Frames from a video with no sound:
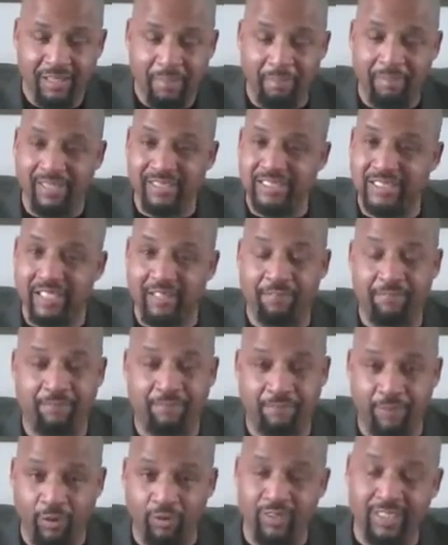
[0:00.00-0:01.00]
Bunch of
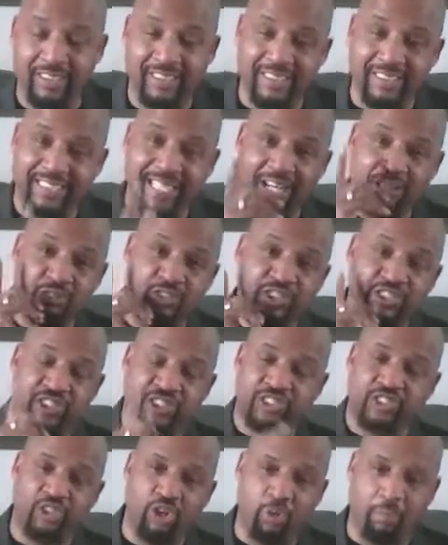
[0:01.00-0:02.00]
foolishness. How
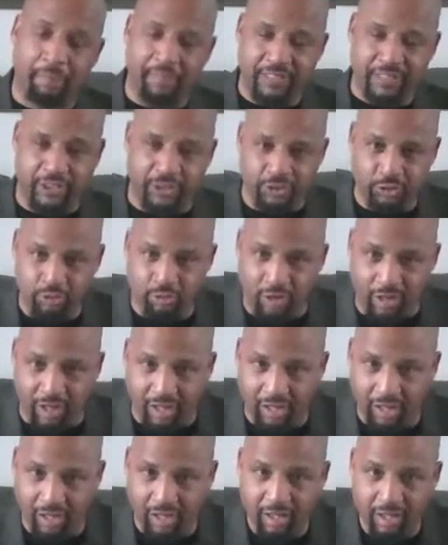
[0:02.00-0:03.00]
stupid you
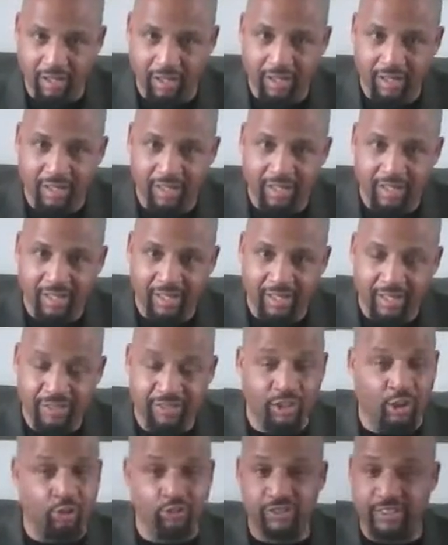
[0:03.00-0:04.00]
are.
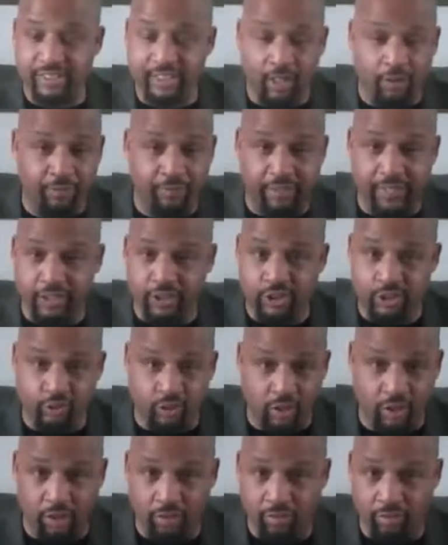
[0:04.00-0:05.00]
No
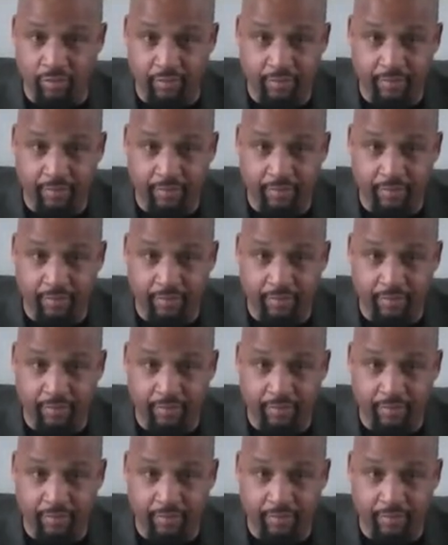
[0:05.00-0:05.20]
self-control.